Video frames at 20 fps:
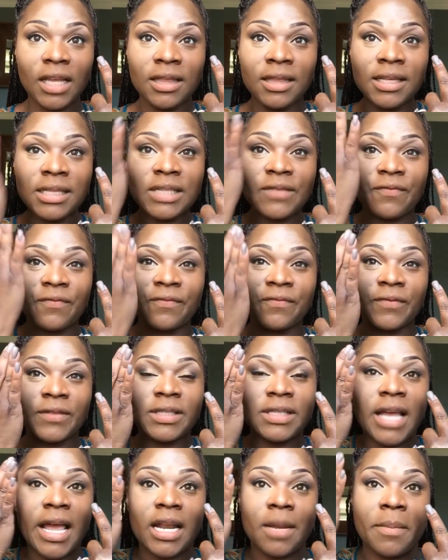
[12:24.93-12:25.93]
This
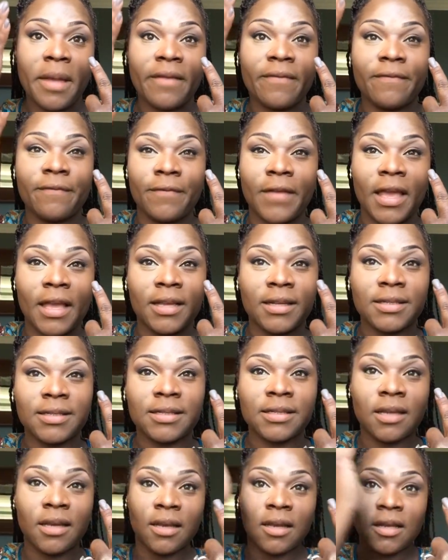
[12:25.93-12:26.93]
side of my
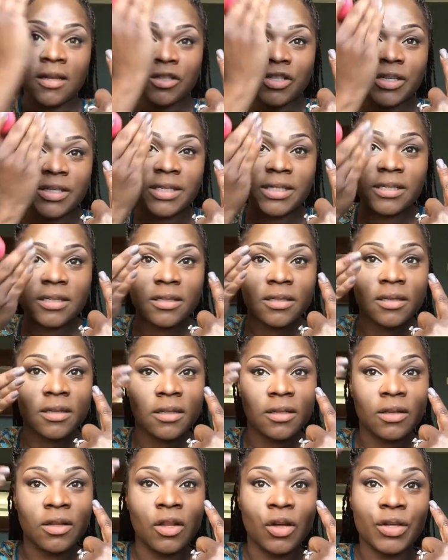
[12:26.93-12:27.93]
face just
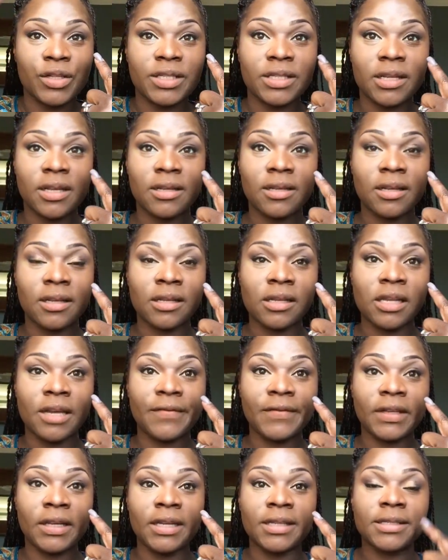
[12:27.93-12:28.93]
looks
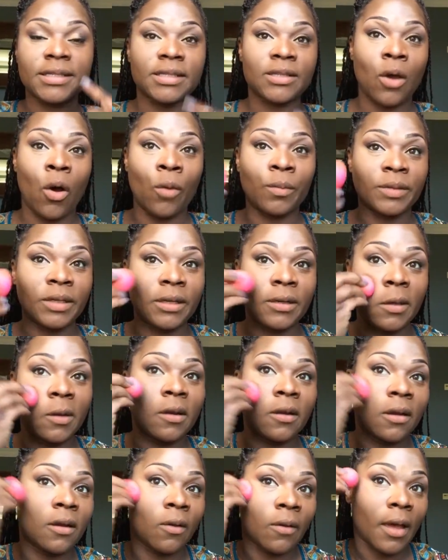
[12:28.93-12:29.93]
lifted and sculpted,
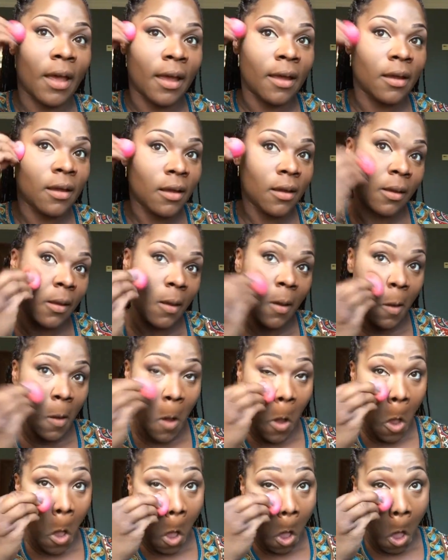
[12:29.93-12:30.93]
okay?
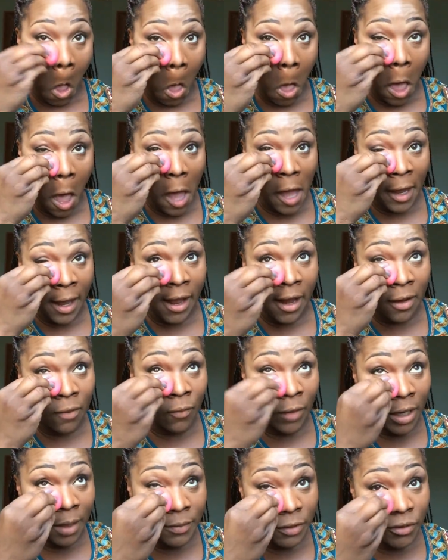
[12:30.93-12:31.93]

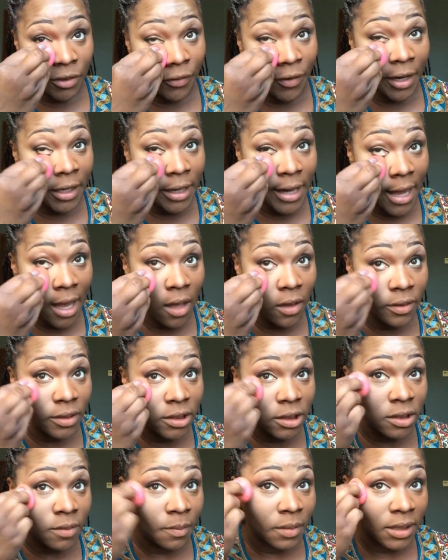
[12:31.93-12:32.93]
And what I'm doing right now
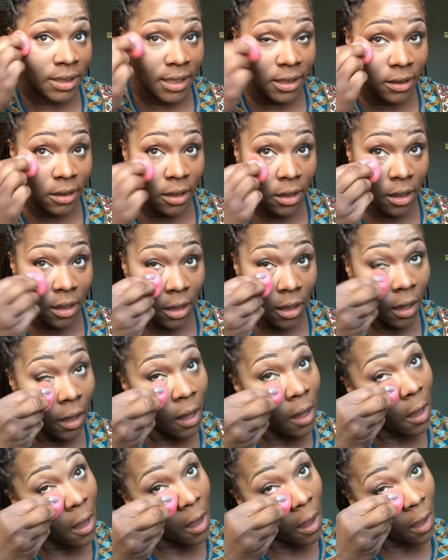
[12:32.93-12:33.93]
is just
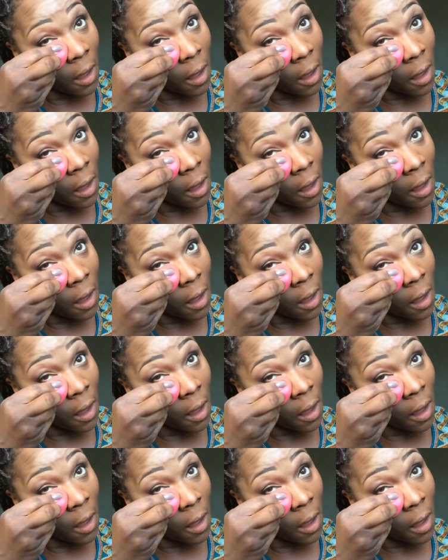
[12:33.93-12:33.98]
blending.